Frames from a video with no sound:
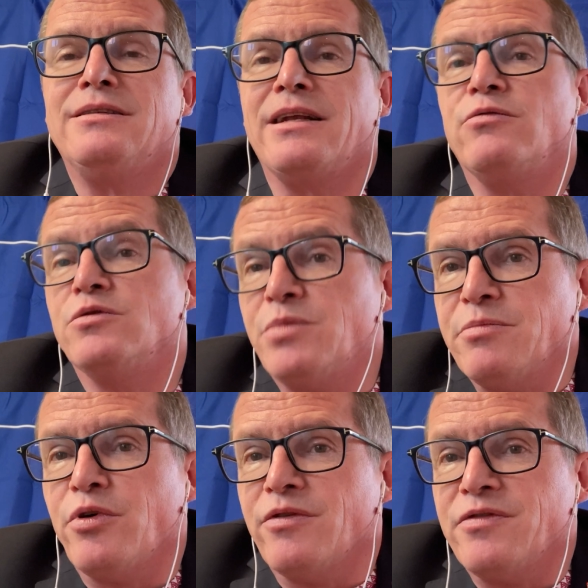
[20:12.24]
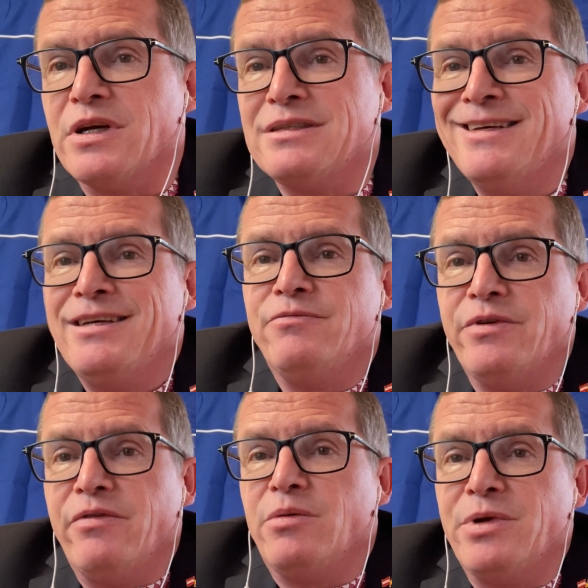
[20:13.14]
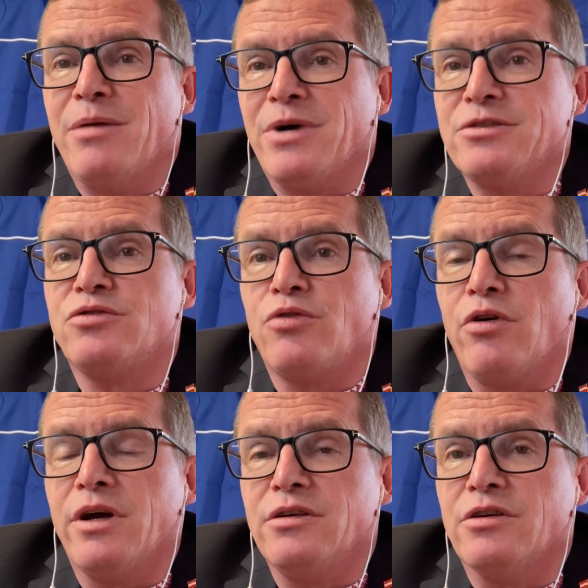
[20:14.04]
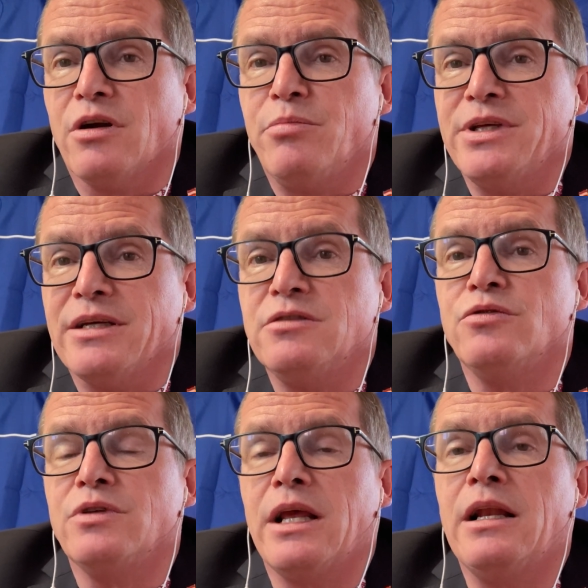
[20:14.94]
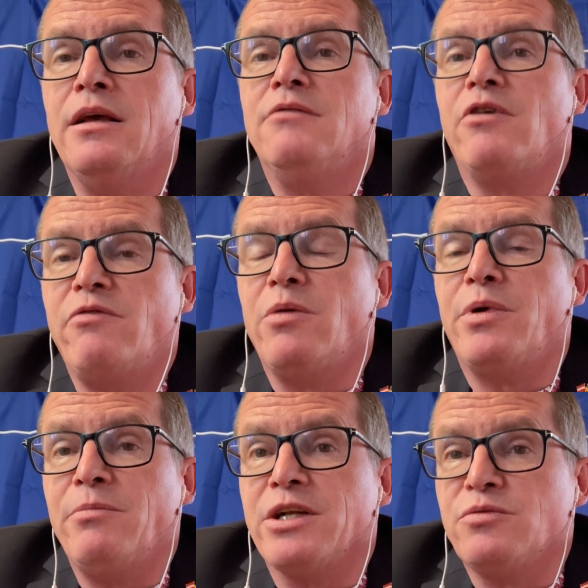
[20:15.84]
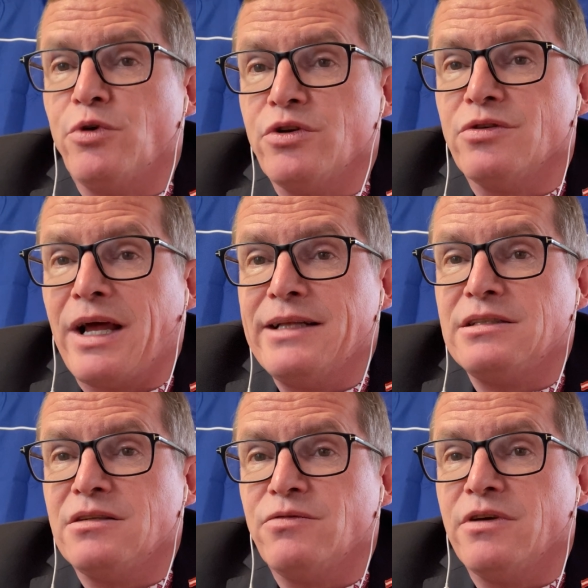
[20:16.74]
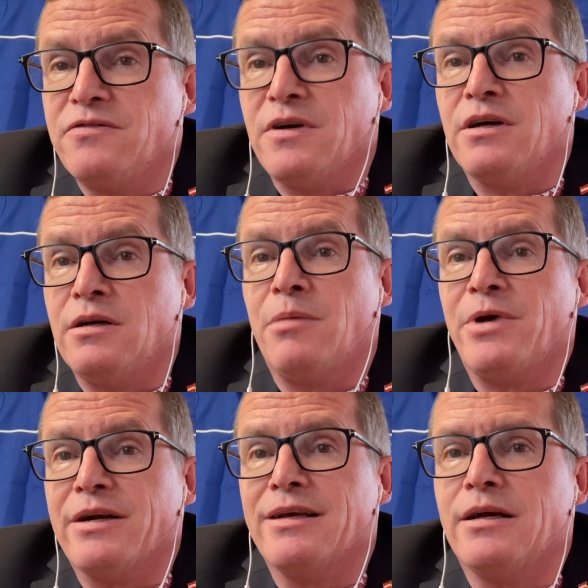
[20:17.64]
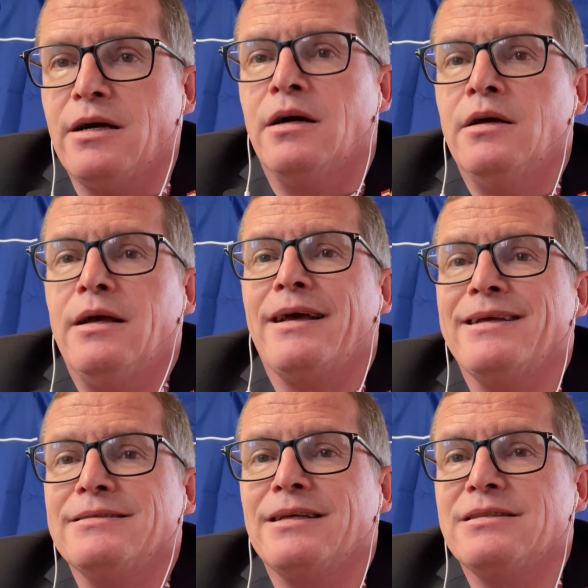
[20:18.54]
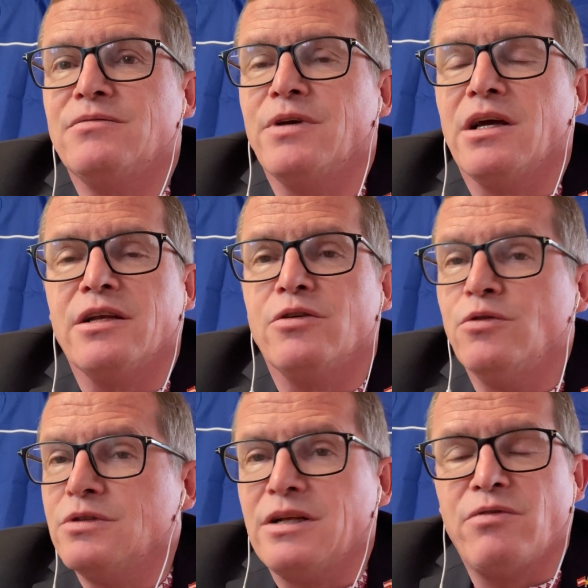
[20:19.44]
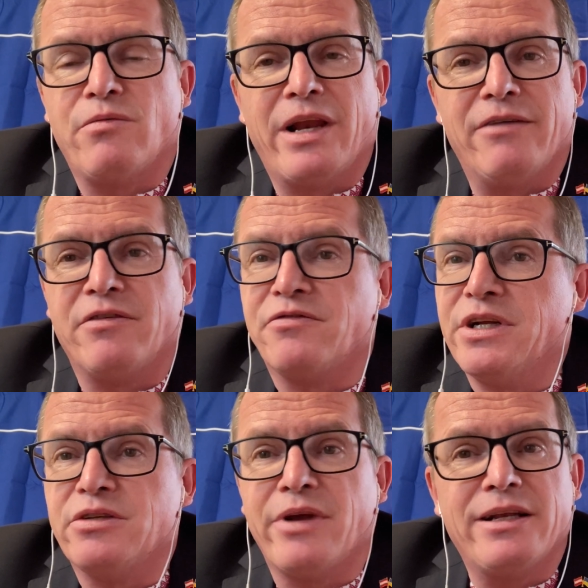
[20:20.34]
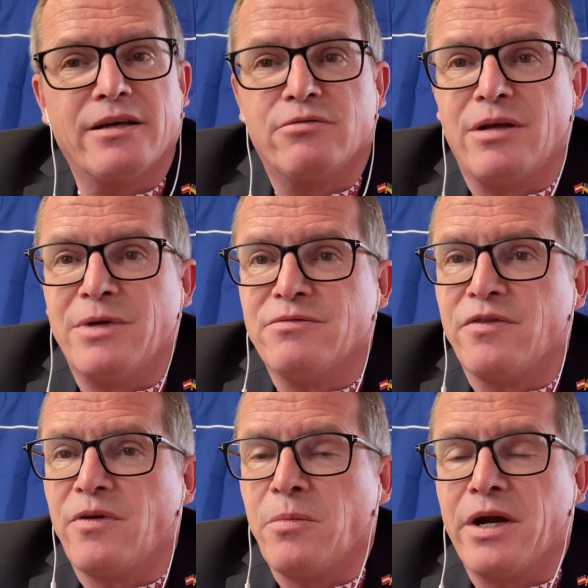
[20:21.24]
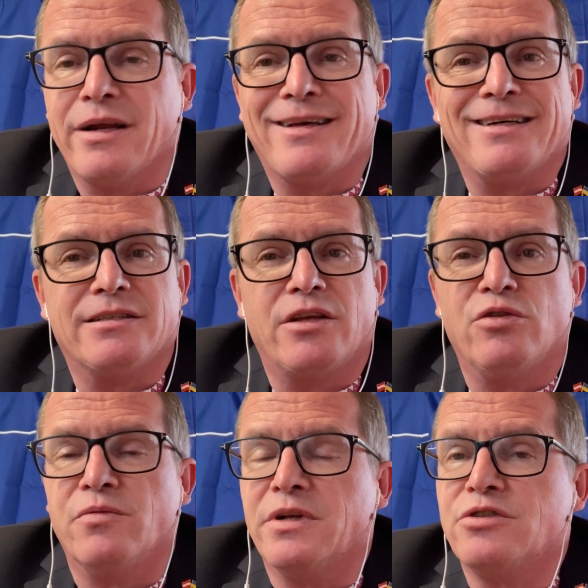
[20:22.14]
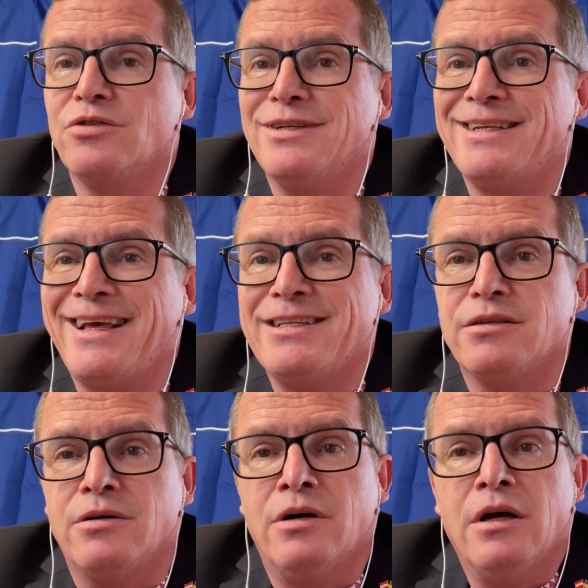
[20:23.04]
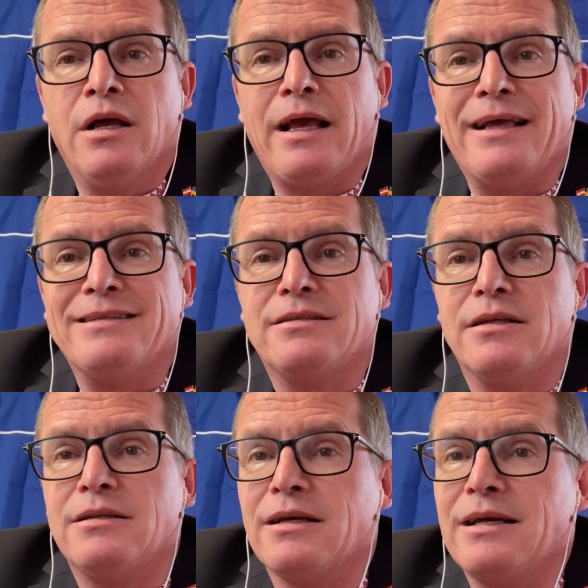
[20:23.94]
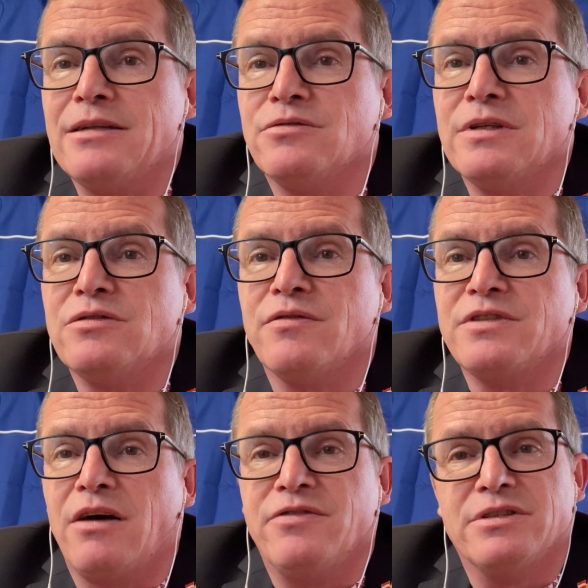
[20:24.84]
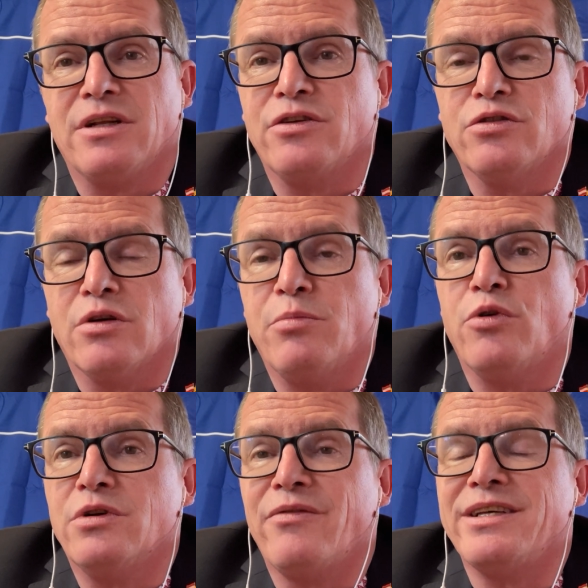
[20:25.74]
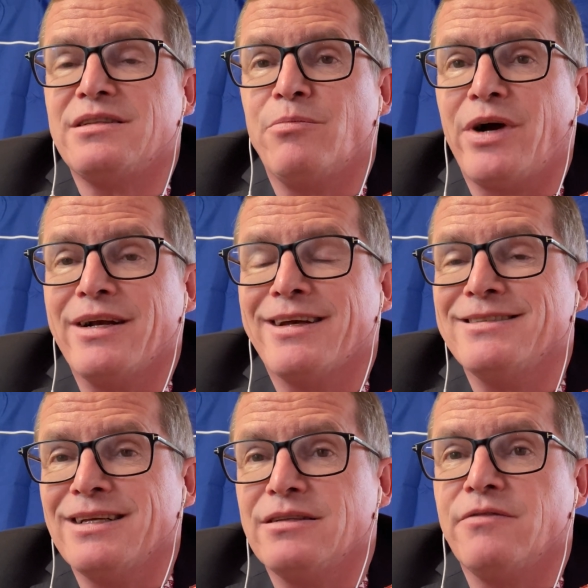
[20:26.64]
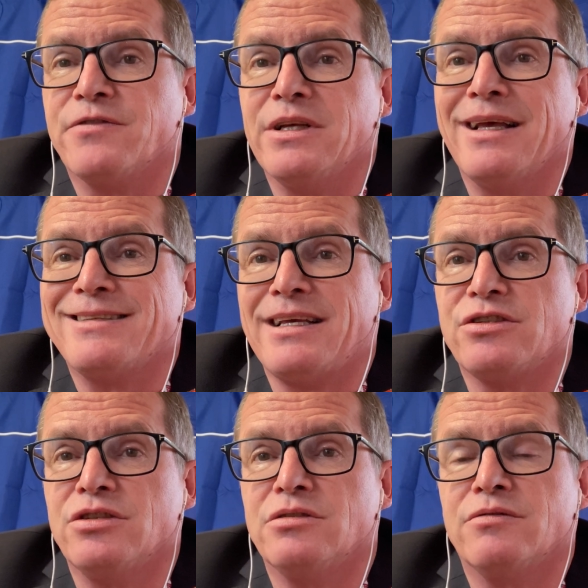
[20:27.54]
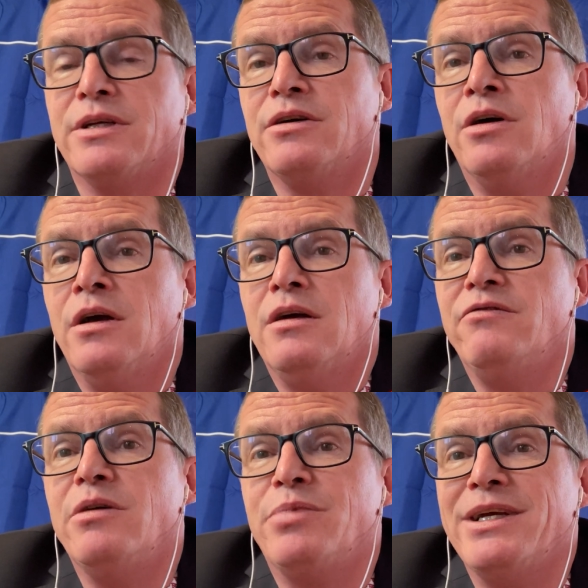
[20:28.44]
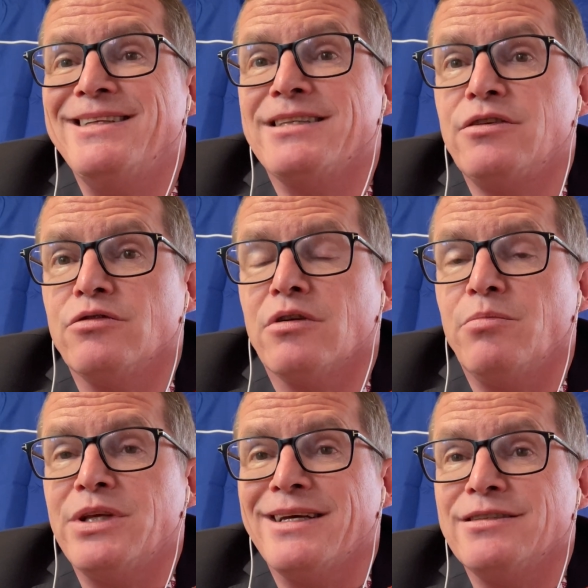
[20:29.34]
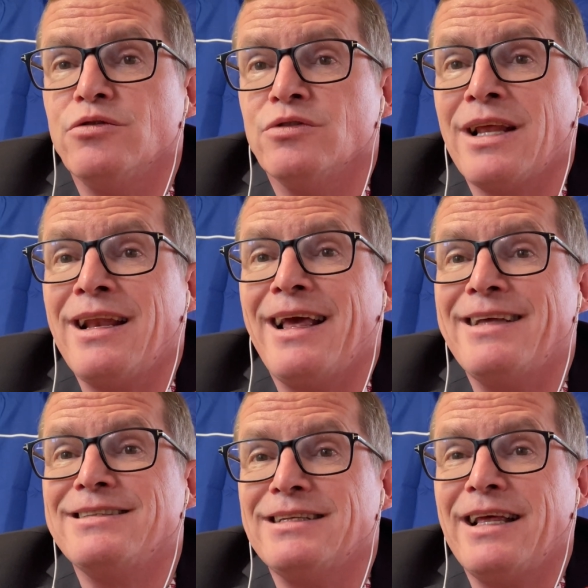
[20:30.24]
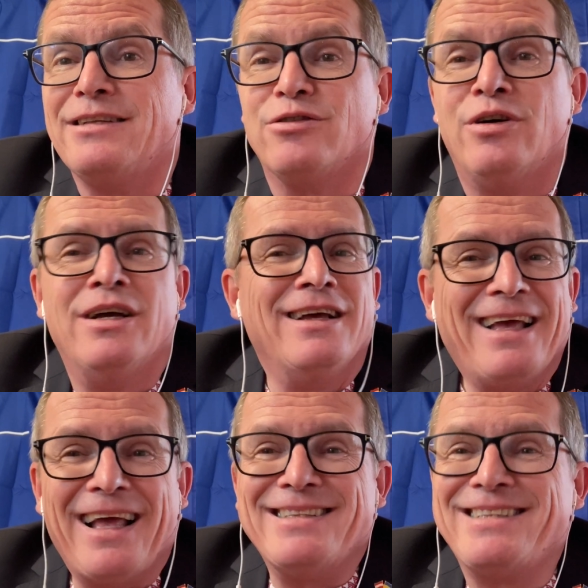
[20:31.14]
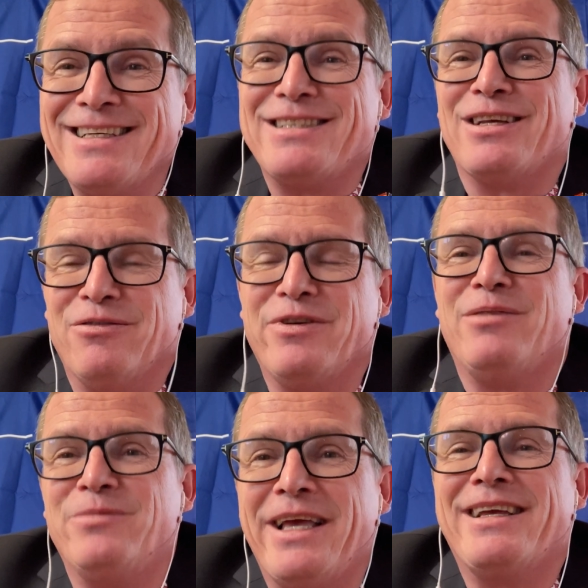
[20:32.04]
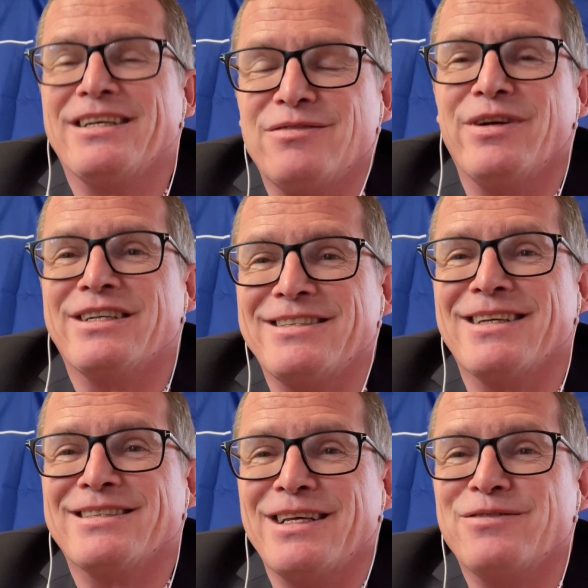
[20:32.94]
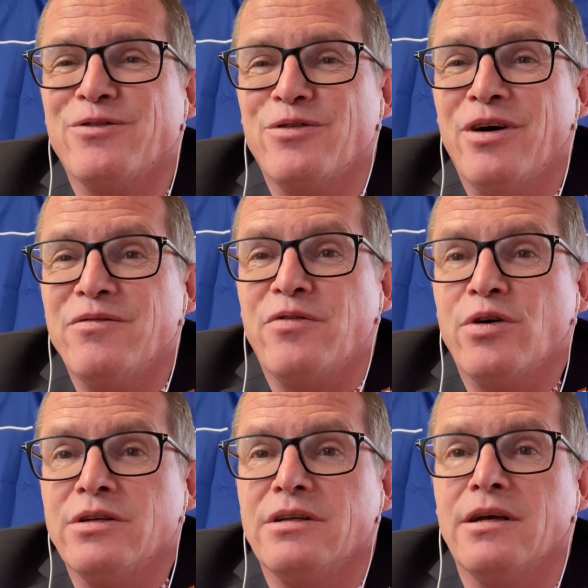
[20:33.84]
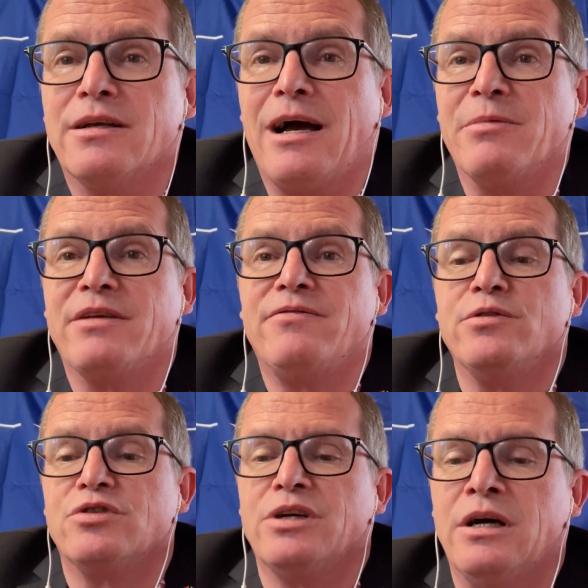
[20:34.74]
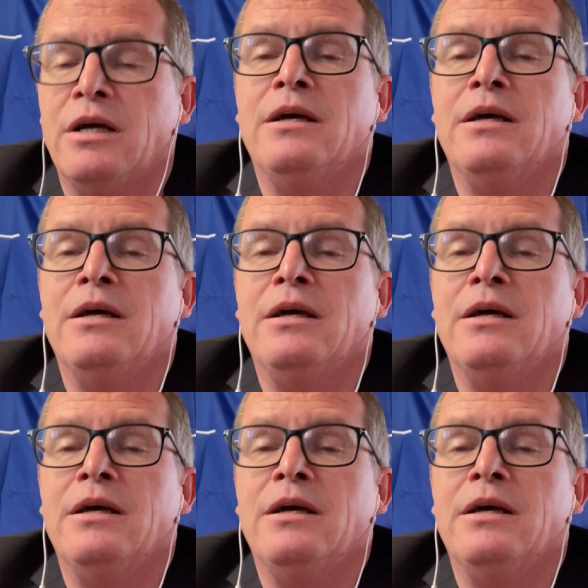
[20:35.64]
That would be perfect. We will be a much stronger European Union. We will be much more united with America, and that's very good. And we will have a free trade agreement with America. The EU will join NATO, and the countries of Southeastern Europe, all the Western Balkans, and the free accession trio will be in the European Union and in NATO. And this will make us very successful for the coming future.